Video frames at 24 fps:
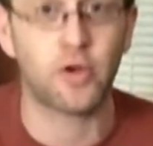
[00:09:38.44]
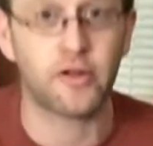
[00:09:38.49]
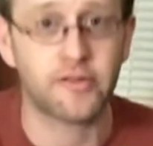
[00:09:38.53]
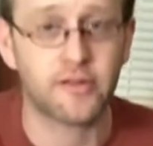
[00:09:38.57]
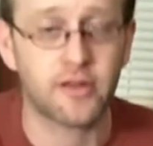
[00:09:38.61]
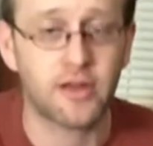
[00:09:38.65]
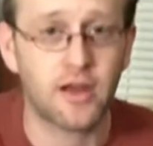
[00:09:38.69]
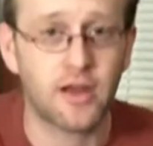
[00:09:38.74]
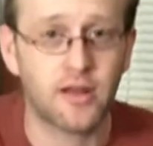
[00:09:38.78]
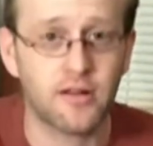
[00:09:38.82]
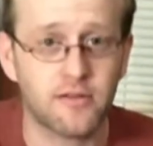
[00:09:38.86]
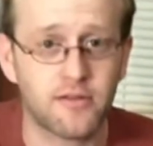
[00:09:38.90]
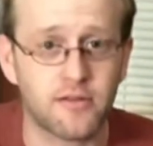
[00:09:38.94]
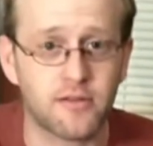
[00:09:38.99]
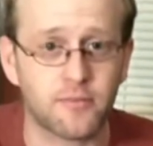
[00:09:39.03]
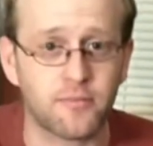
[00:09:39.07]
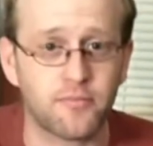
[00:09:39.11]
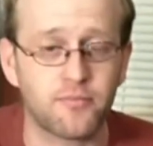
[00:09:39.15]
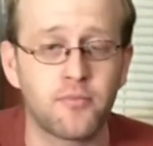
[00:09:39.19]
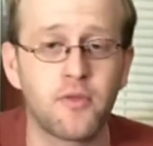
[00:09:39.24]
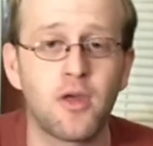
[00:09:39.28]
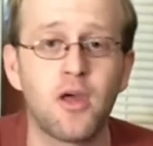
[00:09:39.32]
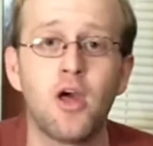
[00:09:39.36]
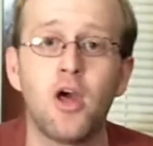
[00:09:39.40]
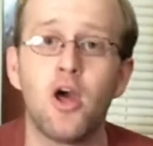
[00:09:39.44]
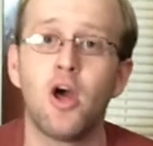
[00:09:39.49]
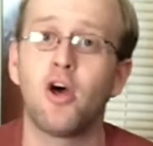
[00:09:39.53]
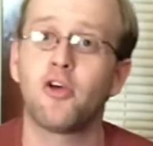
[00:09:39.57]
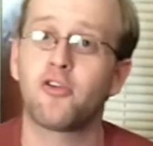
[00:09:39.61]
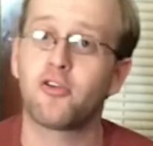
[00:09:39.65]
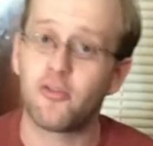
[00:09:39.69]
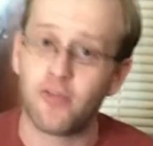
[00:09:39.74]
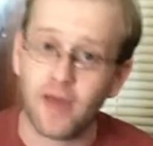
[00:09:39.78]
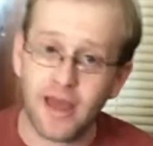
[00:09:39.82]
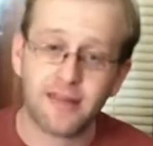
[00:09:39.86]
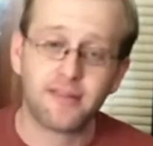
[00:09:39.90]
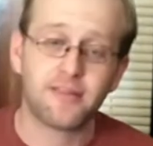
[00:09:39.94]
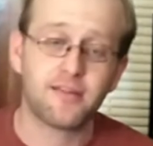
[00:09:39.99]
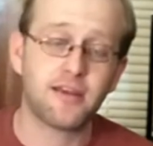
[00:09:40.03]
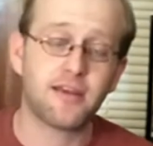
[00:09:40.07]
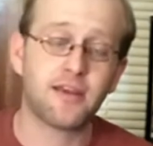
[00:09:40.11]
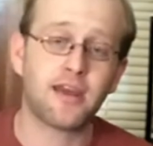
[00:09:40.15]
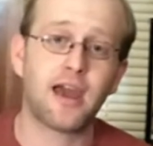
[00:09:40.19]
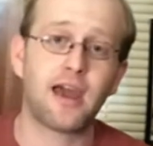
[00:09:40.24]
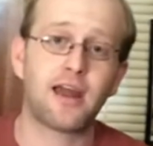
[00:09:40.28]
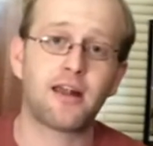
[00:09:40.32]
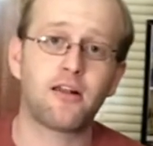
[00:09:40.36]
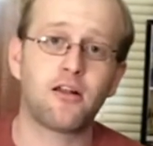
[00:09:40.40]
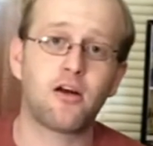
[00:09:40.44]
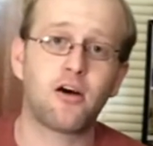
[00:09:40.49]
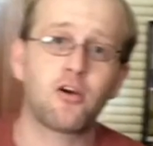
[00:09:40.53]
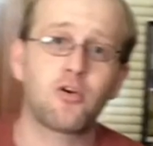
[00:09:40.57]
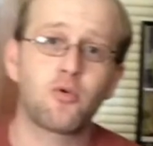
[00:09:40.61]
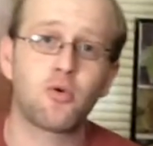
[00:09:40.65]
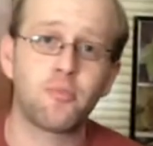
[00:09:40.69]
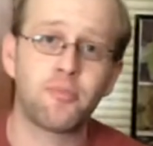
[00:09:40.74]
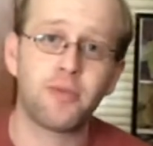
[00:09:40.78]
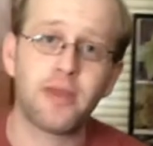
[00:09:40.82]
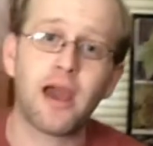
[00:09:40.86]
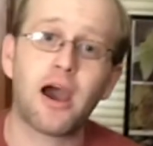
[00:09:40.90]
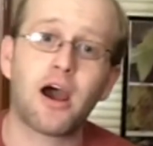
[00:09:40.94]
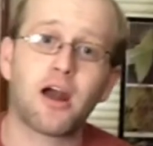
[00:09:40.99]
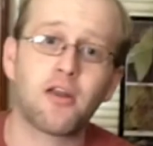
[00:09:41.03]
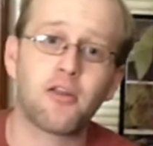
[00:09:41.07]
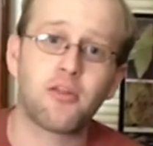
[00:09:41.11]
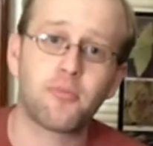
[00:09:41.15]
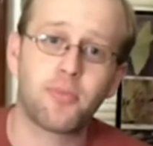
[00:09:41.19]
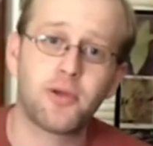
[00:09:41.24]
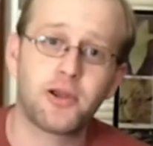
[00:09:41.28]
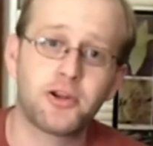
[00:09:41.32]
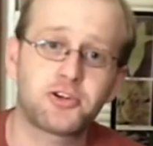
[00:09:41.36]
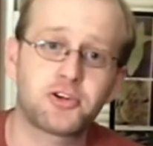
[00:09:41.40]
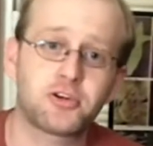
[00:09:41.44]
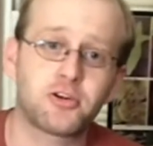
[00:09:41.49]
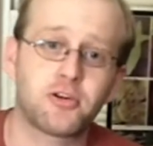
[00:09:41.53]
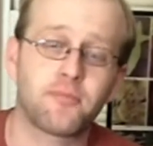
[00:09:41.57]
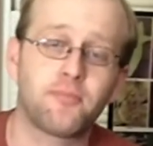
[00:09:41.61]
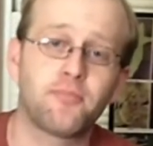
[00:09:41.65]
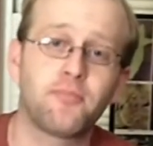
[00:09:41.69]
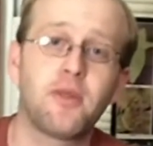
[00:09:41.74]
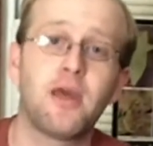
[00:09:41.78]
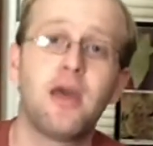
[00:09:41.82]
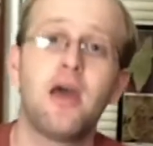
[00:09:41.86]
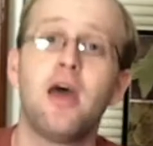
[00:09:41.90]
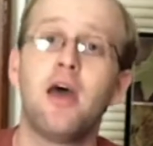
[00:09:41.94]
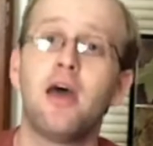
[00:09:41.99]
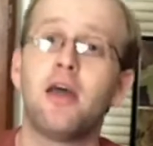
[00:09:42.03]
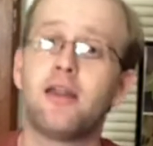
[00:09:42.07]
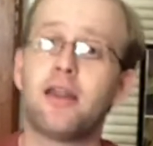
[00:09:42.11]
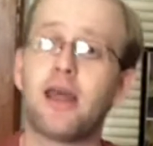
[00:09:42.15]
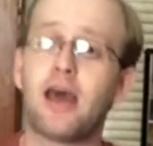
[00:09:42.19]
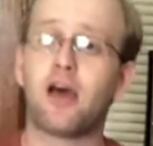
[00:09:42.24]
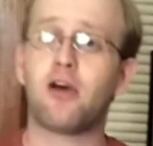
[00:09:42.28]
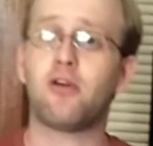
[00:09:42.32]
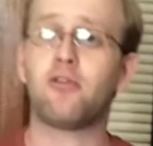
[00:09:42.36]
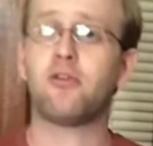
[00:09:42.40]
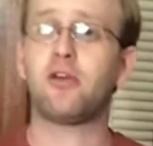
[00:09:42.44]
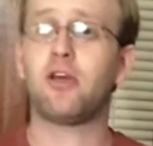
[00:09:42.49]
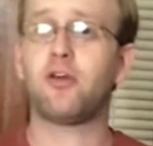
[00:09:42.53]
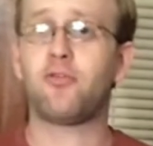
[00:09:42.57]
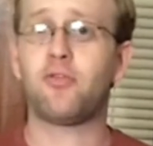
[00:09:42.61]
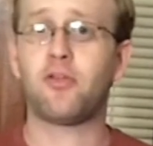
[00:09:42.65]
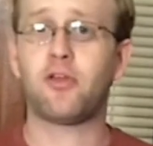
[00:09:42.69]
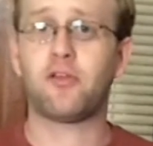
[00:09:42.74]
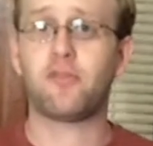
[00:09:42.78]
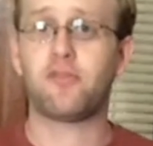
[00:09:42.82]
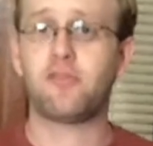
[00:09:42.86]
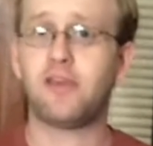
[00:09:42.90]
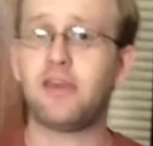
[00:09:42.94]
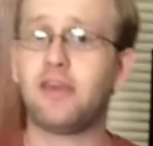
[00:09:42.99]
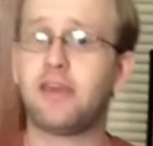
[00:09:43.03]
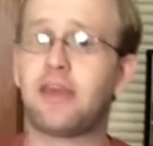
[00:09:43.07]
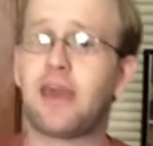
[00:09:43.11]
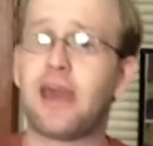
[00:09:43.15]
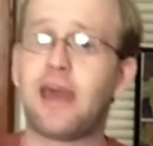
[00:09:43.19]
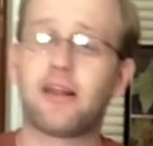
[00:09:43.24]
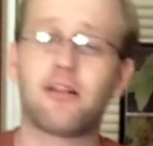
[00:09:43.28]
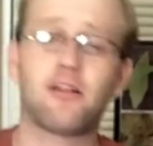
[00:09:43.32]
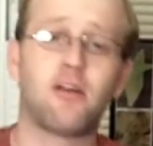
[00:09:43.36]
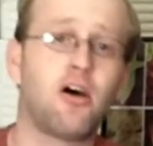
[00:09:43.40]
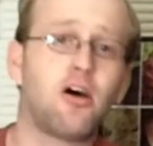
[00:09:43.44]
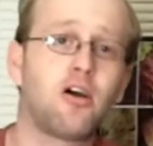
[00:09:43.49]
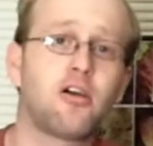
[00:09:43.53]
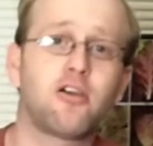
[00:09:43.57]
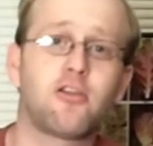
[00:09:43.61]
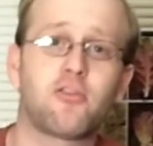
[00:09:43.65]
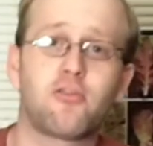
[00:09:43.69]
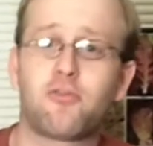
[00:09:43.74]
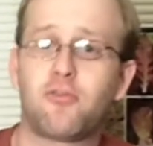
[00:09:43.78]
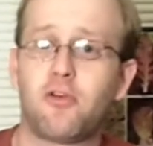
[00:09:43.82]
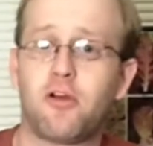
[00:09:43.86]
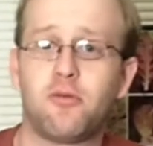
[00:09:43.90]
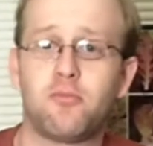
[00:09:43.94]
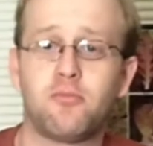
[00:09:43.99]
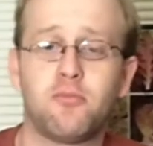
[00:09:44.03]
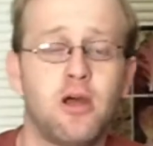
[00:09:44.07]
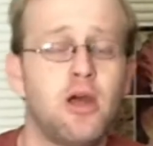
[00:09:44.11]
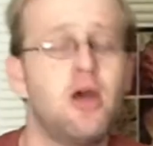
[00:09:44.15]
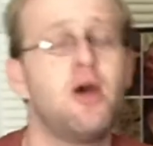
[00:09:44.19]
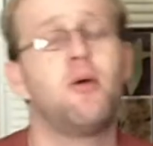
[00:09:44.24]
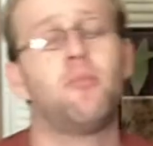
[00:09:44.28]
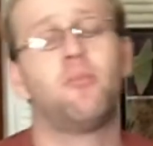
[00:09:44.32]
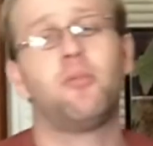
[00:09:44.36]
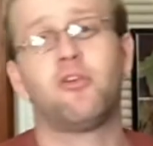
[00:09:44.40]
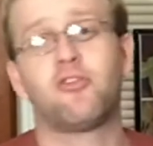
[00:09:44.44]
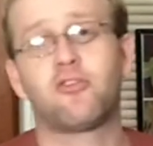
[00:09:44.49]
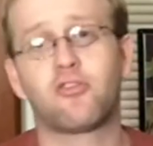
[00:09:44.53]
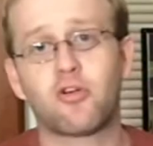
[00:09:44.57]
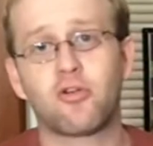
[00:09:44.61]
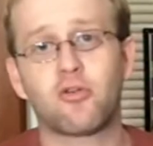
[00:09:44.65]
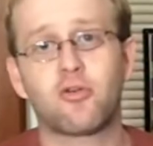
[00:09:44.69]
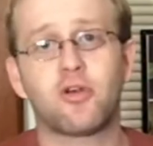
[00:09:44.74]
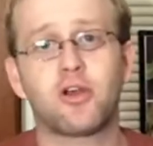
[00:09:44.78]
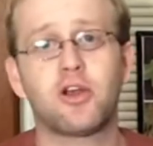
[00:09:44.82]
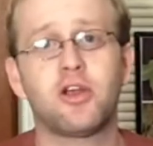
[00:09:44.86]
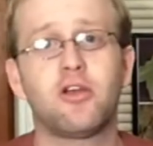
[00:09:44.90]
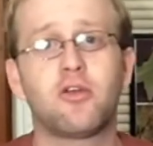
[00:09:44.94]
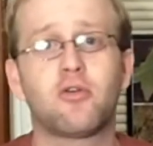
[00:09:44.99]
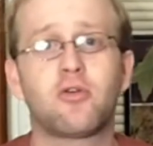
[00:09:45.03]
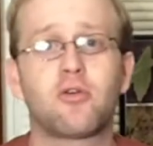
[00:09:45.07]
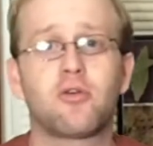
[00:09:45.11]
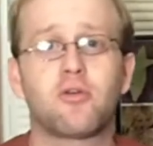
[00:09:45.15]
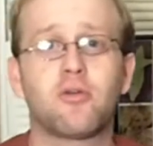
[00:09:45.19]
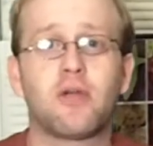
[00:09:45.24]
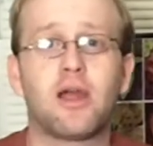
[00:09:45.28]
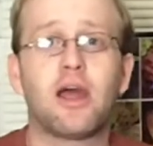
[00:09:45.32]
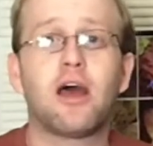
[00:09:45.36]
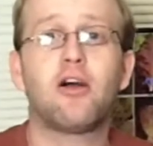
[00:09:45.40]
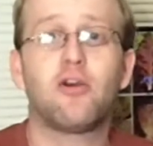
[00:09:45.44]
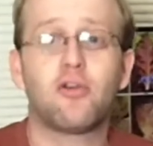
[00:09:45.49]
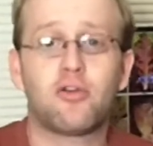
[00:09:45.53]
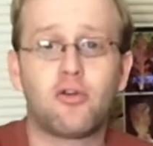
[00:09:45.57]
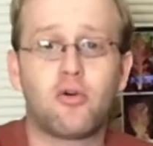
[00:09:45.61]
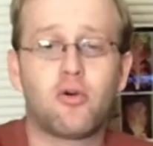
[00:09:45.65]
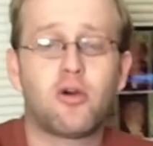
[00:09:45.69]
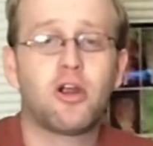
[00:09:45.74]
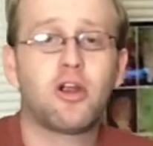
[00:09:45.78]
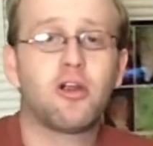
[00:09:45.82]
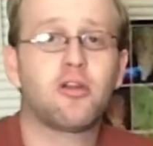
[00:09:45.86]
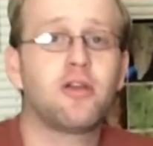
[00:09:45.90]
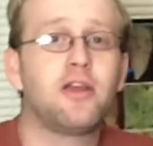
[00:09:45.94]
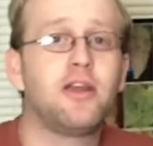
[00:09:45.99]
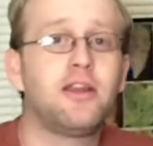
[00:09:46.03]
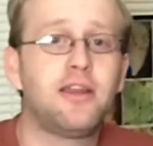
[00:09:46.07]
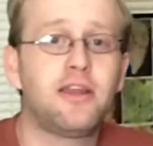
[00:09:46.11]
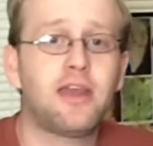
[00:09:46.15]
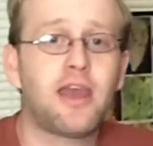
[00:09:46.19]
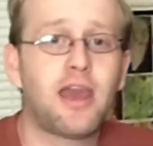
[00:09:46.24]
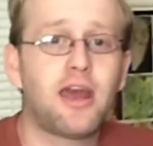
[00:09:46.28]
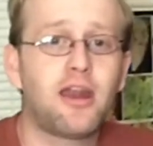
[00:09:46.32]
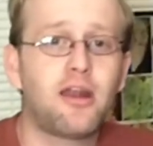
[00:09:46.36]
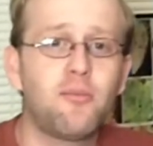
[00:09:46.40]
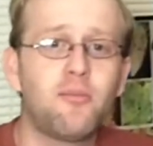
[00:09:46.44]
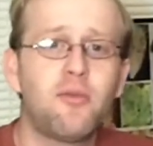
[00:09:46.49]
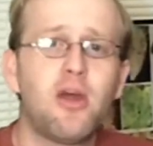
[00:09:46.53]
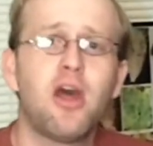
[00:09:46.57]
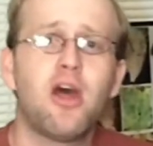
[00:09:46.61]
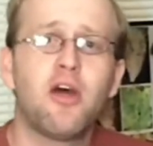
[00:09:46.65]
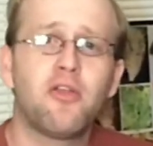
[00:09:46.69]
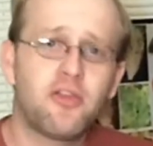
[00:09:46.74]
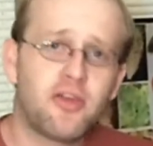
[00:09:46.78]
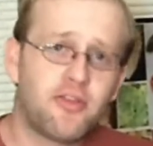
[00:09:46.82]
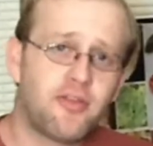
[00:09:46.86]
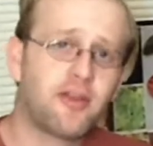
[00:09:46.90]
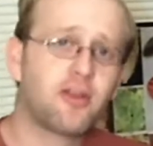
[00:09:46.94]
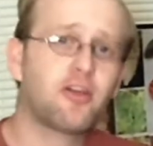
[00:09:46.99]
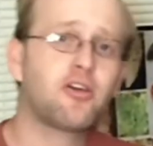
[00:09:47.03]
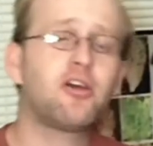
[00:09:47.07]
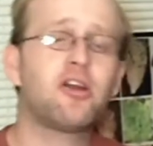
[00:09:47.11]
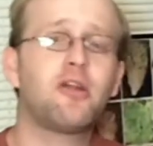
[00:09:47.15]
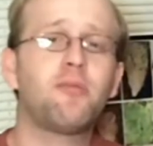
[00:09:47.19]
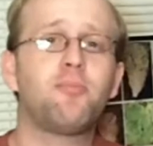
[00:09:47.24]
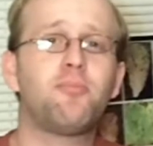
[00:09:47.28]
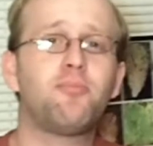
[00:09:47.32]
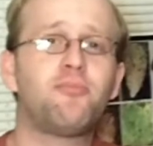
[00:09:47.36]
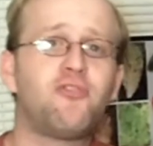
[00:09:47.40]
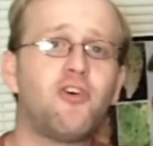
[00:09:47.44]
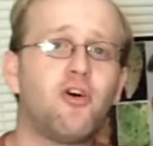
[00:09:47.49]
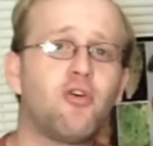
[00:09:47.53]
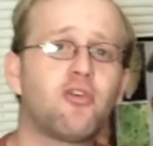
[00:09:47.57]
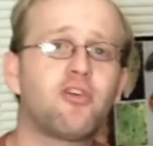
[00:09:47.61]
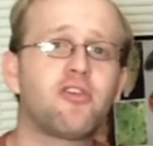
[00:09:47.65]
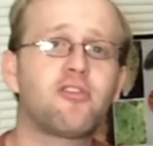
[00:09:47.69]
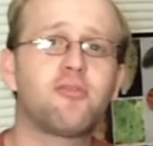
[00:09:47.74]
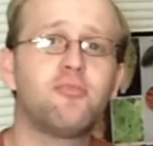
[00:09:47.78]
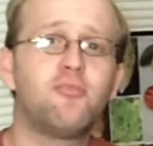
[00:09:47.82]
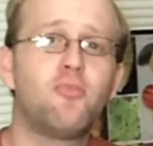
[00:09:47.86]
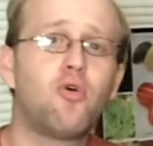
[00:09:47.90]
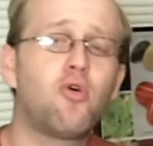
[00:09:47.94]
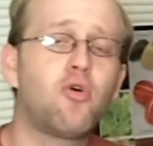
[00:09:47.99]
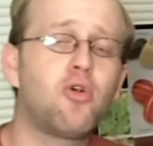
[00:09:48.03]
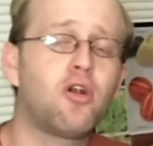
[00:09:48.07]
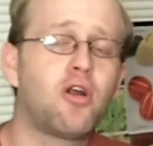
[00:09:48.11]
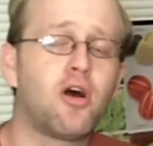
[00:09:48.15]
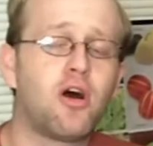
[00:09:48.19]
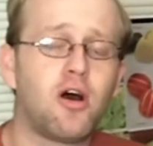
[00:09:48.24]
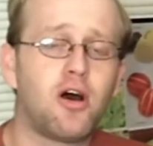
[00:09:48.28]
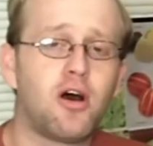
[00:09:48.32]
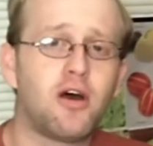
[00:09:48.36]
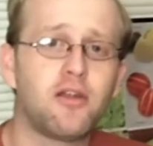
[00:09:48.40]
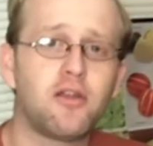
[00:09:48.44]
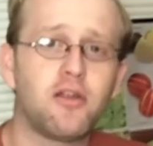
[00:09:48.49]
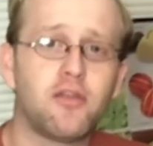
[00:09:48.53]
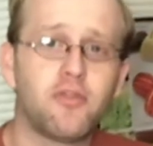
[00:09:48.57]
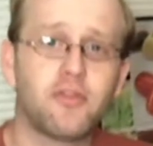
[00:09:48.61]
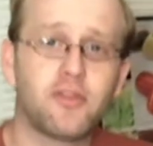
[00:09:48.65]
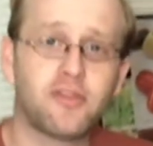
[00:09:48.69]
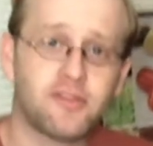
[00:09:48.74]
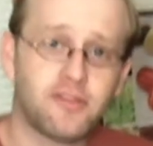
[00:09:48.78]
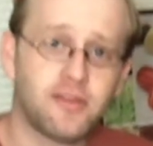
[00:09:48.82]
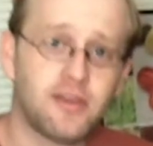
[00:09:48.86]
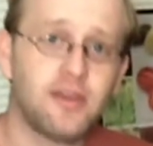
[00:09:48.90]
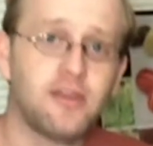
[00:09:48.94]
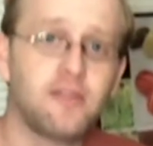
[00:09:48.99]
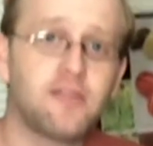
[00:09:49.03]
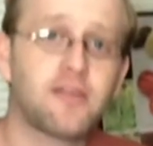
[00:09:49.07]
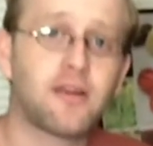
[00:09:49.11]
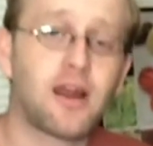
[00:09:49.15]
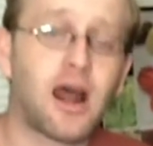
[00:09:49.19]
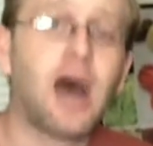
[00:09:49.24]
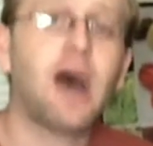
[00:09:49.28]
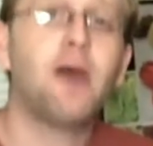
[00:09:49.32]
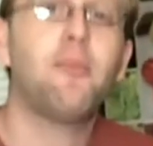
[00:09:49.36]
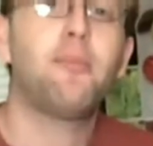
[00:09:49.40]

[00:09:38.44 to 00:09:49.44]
in Wisconsin. So that seed catalog would be out of the picture. Now, if the seed catalog is from Missouri or Illinois or Indiana, then they're going to focus more on the seeds that